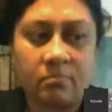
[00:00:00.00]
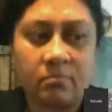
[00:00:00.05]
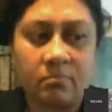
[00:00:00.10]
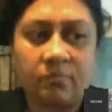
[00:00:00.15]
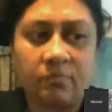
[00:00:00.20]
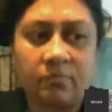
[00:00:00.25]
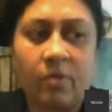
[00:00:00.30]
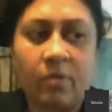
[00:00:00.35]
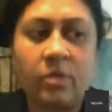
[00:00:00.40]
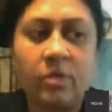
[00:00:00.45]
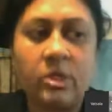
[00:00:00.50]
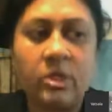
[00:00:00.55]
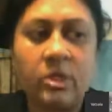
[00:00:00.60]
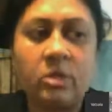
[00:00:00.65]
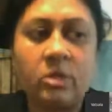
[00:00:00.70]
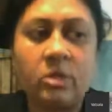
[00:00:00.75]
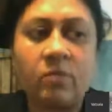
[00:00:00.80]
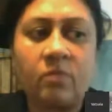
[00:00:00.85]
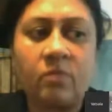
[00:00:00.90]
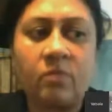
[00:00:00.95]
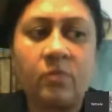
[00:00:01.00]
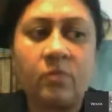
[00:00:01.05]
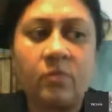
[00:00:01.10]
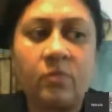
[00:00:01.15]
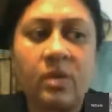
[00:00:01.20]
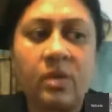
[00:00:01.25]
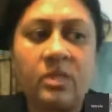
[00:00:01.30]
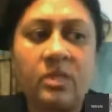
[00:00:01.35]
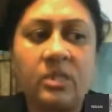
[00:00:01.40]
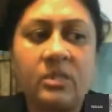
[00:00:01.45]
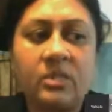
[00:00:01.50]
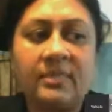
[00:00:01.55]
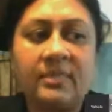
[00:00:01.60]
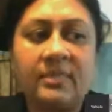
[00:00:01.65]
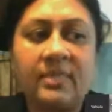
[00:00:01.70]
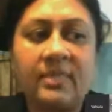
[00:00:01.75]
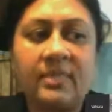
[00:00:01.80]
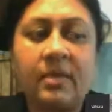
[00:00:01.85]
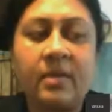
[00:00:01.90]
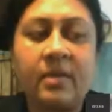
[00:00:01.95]
foundation of due
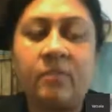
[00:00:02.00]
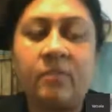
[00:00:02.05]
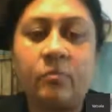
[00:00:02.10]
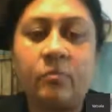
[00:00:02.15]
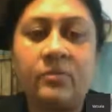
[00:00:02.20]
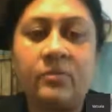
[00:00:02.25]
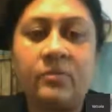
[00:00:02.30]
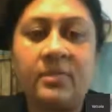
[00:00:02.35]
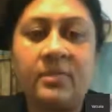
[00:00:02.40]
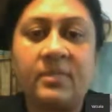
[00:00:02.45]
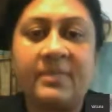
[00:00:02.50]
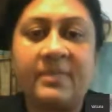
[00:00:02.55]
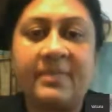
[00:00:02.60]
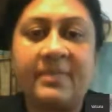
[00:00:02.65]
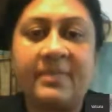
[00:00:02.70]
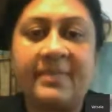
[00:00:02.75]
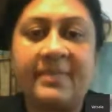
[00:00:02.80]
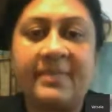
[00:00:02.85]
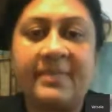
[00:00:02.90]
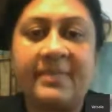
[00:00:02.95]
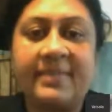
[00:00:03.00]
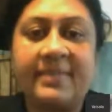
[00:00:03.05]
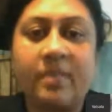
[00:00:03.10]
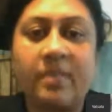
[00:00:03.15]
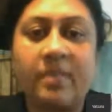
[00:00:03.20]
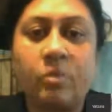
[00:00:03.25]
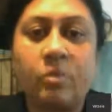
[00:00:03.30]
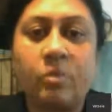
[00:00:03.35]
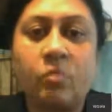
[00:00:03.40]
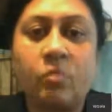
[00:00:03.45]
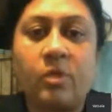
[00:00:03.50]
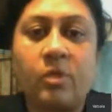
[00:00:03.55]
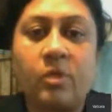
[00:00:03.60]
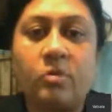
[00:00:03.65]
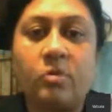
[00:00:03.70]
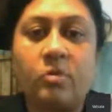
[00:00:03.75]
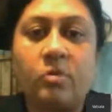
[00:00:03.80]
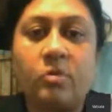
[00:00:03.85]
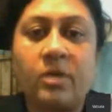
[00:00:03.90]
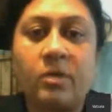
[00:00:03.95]
diligence, then of course these resales can be
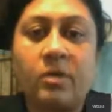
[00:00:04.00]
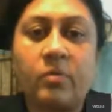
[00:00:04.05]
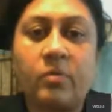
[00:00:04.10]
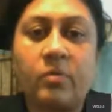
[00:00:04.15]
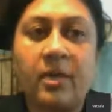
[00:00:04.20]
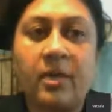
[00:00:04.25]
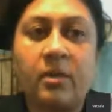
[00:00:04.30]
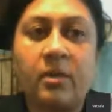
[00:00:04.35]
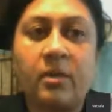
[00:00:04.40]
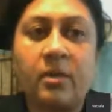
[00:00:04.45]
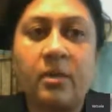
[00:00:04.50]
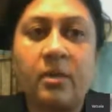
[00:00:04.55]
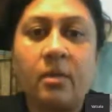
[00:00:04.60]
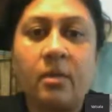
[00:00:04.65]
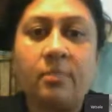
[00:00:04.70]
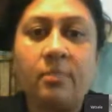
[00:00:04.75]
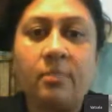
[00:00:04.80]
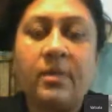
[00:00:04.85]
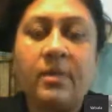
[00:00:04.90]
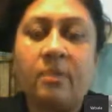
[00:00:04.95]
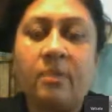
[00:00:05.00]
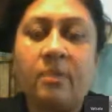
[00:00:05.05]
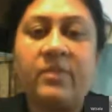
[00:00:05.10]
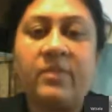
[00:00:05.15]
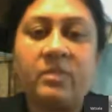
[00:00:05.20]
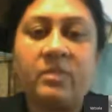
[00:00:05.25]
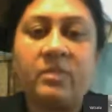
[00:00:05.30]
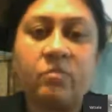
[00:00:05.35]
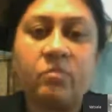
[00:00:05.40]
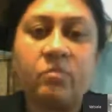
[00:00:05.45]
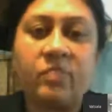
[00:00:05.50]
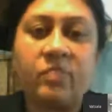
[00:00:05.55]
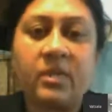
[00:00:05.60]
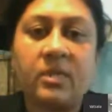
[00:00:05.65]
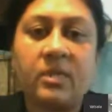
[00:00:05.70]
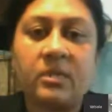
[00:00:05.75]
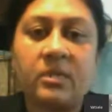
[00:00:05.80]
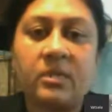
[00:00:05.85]
overlooked and you can be a victim of that.